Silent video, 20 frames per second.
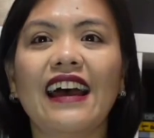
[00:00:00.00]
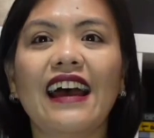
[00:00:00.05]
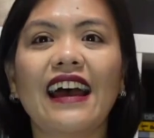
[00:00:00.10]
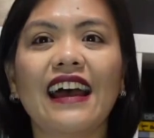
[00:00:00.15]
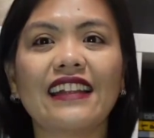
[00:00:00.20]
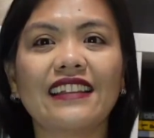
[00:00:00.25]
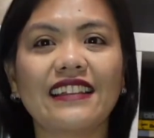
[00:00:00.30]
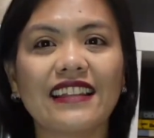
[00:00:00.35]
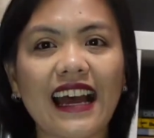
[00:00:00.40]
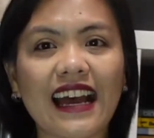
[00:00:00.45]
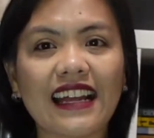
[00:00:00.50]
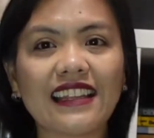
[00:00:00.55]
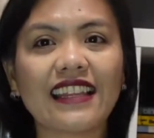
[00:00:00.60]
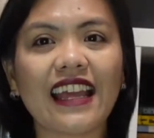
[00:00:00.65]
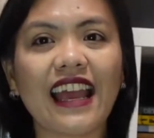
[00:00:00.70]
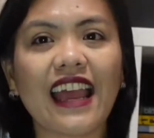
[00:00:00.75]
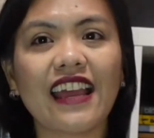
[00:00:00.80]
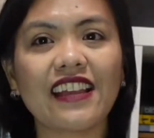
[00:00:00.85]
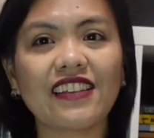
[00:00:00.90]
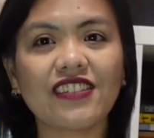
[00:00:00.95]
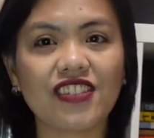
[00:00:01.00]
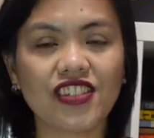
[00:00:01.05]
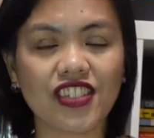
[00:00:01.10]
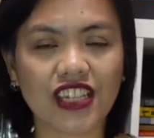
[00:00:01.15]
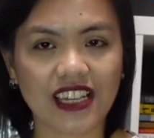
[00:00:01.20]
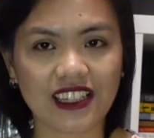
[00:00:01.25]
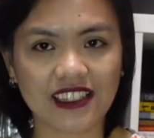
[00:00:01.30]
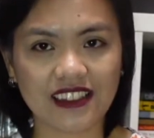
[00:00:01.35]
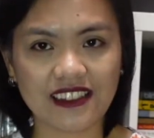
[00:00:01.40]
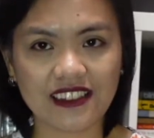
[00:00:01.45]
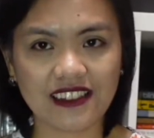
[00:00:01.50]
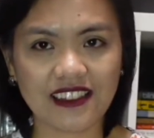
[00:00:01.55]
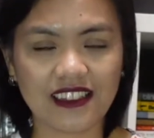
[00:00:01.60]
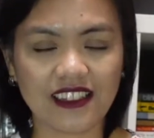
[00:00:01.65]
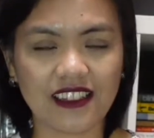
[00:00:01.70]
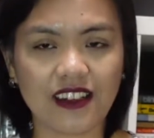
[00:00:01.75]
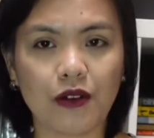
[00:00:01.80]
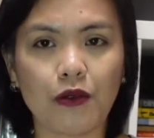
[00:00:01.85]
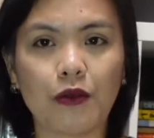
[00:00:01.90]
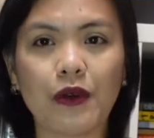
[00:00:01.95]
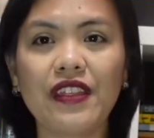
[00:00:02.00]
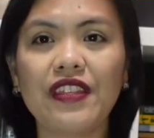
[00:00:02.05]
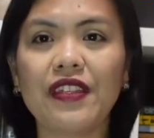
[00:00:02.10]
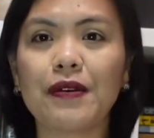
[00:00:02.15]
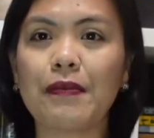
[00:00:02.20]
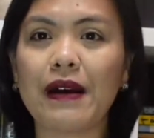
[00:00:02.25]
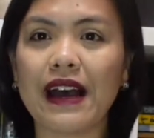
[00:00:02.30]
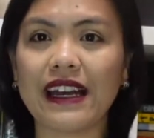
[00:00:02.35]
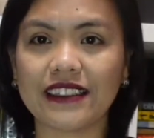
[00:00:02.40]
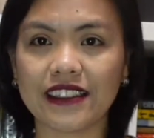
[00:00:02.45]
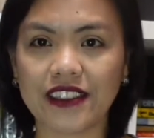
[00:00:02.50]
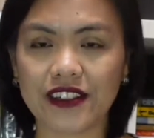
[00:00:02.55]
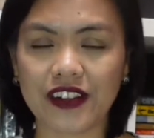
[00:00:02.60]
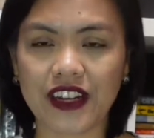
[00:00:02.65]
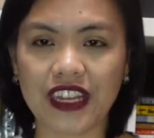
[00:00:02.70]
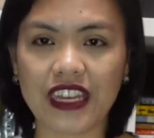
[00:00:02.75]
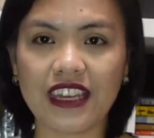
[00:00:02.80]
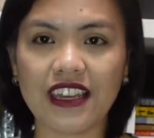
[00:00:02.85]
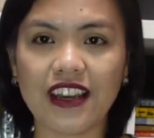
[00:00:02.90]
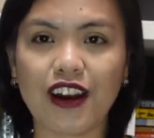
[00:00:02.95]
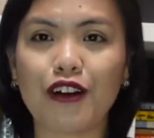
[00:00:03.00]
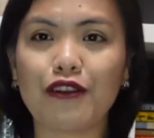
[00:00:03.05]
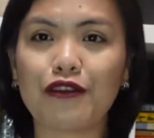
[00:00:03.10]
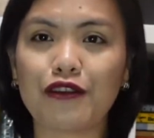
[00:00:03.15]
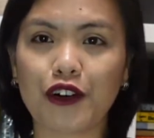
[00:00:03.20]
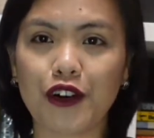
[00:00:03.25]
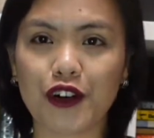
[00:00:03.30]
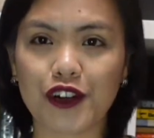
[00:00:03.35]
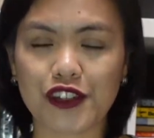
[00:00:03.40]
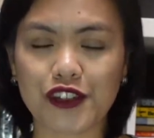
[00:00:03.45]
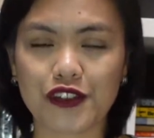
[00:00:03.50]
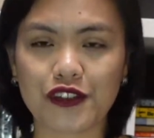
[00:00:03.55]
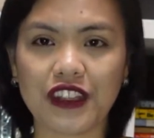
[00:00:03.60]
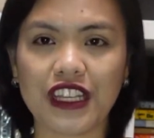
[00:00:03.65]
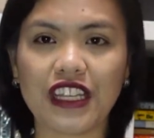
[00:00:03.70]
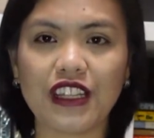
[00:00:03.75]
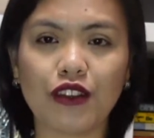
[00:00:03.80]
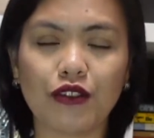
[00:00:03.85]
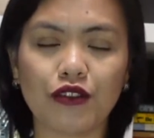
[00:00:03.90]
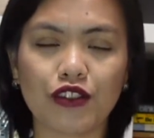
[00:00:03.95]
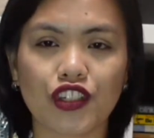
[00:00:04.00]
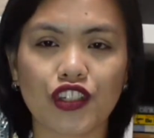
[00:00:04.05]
And that engine with a battery, of course you need to